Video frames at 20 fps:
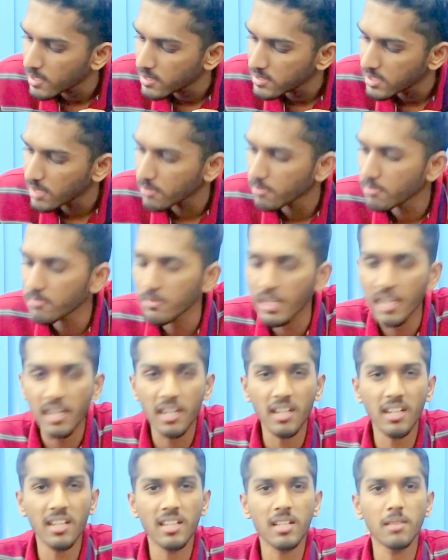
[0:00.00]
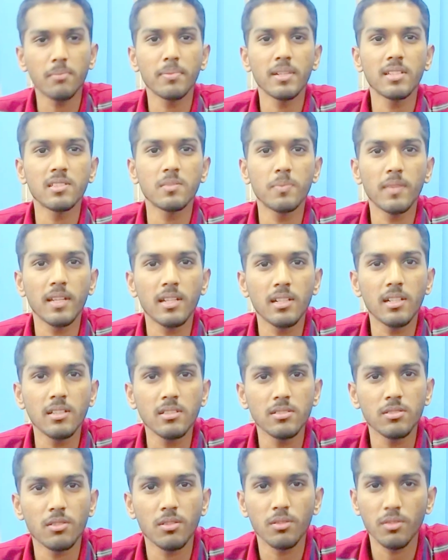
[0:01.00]
some Henry company speaker.
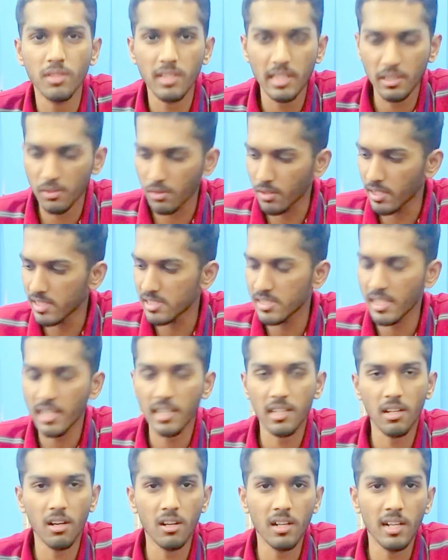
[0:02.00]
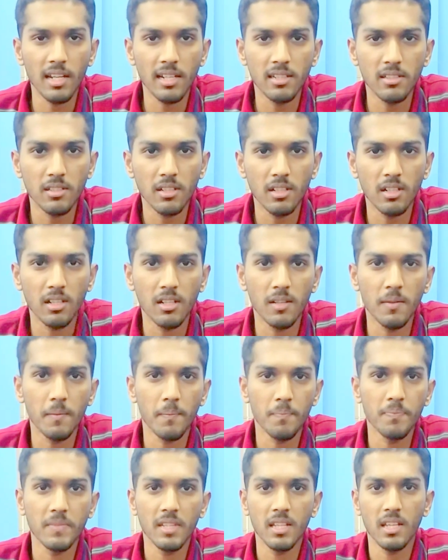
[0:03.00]
So you can go and check online
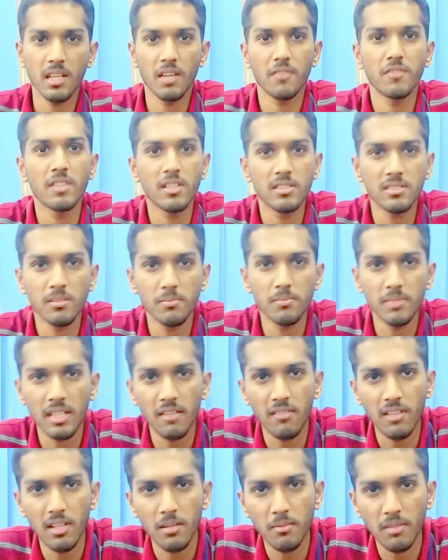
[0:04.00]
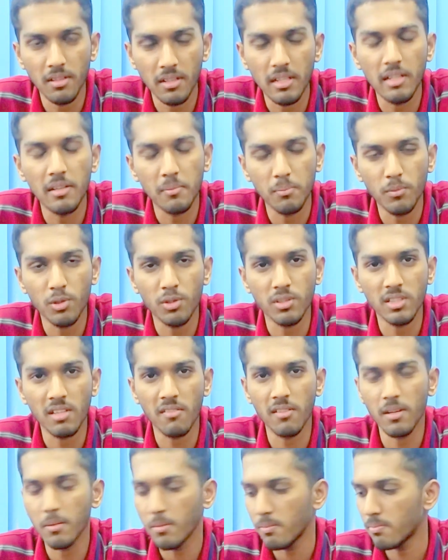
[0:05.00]
if there is something available, Bluetooth
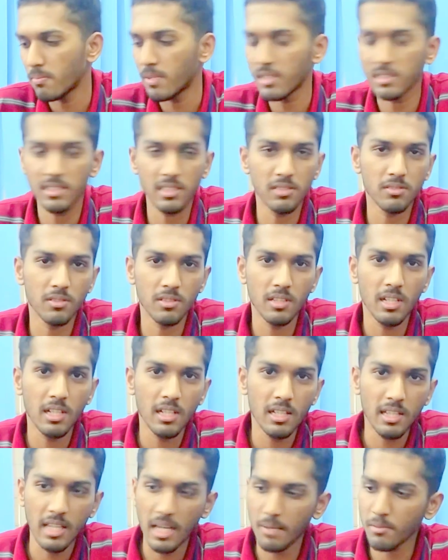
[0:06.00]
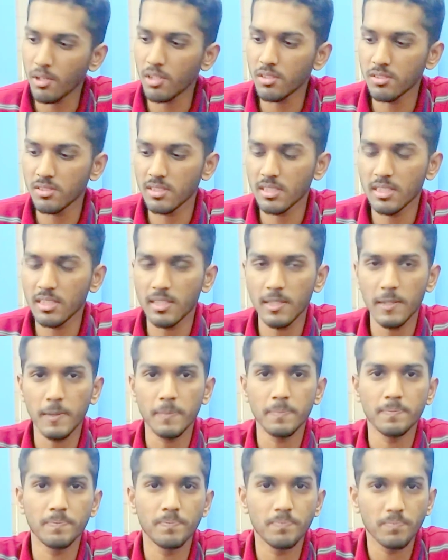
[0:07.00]
available. But this, I'm not using a
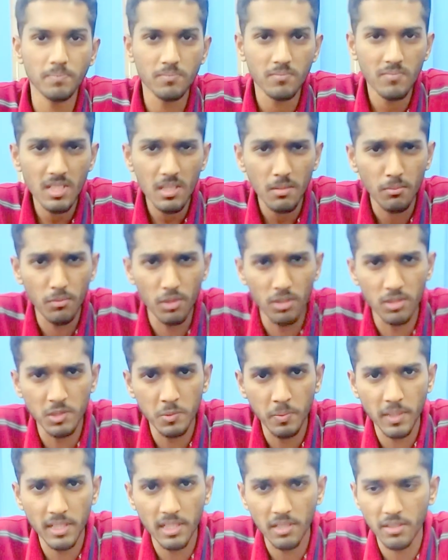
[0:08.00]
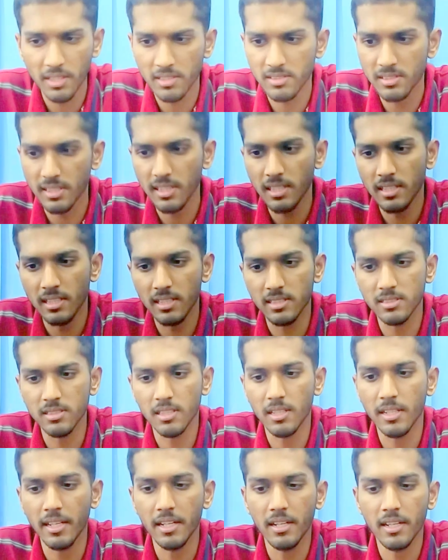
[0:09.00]
Bluetooth speaker. You can see it's
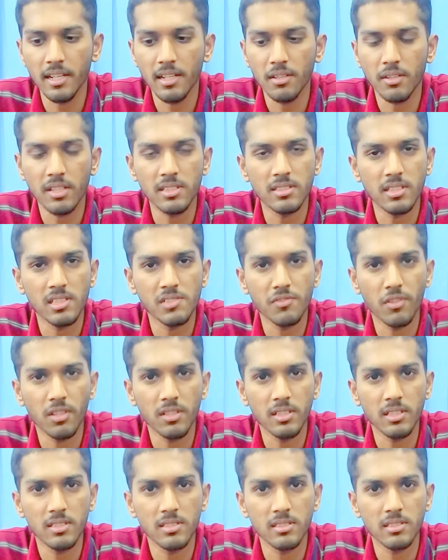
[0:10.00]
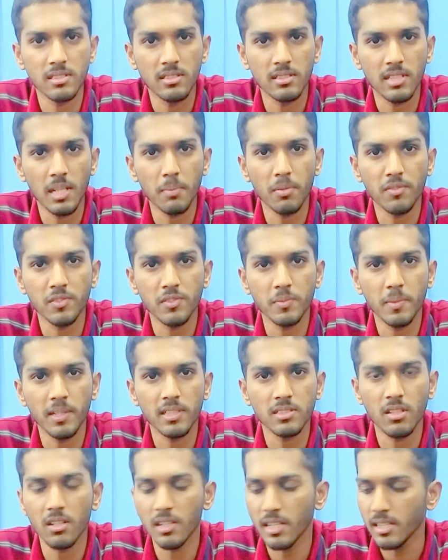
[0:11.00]
a Henry. You can search for this type of speakers
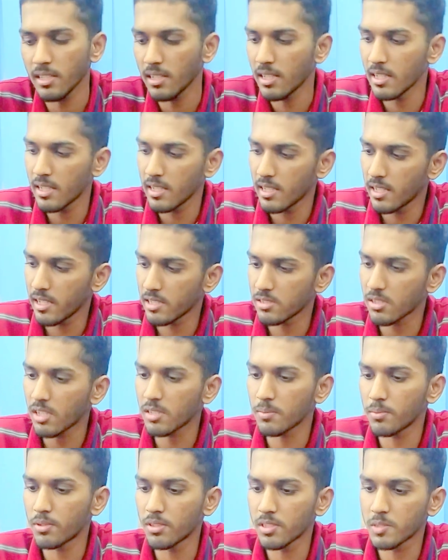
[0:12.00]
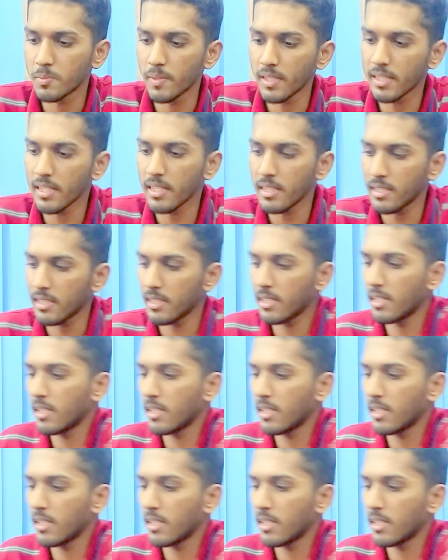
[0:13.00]
online. It's not a Bluetooth speaker.